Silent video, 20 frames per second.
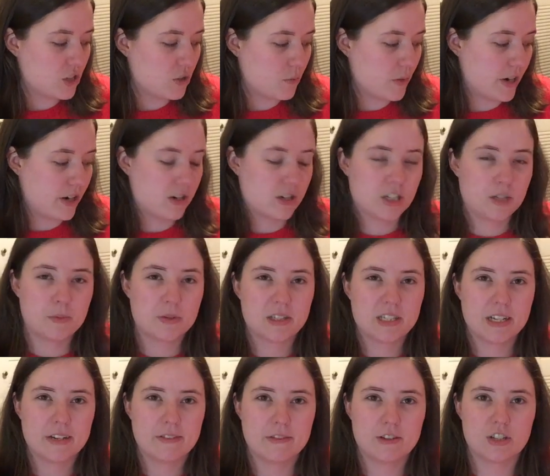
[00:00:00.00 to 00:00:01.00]
to Red Heart Super
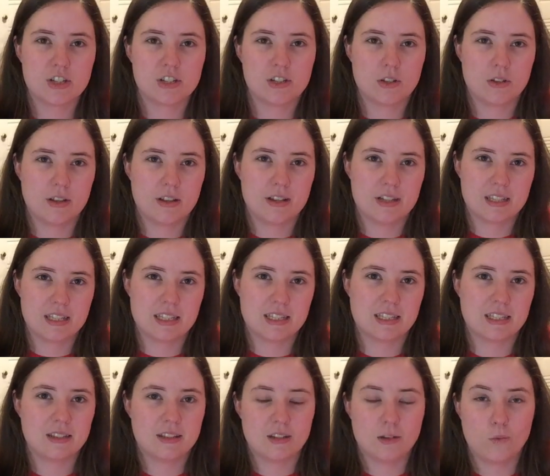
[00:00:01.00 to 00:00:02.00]
Saver just so that
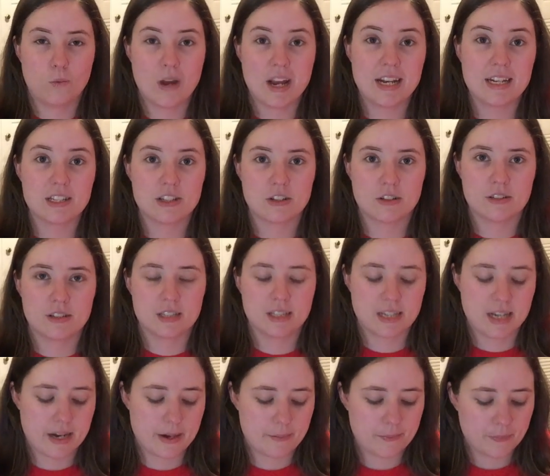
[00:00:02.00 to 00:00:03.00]
the weights are the
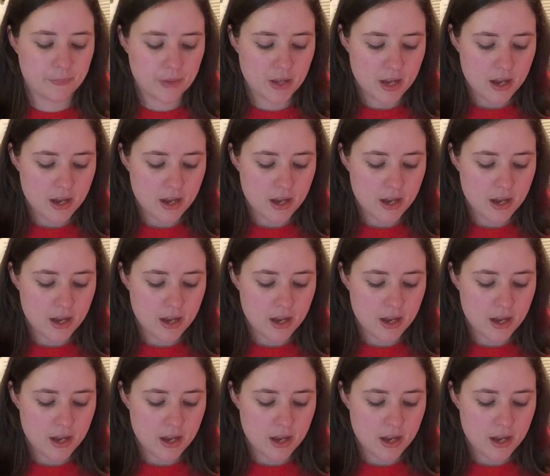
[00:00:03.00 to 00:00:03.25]
same,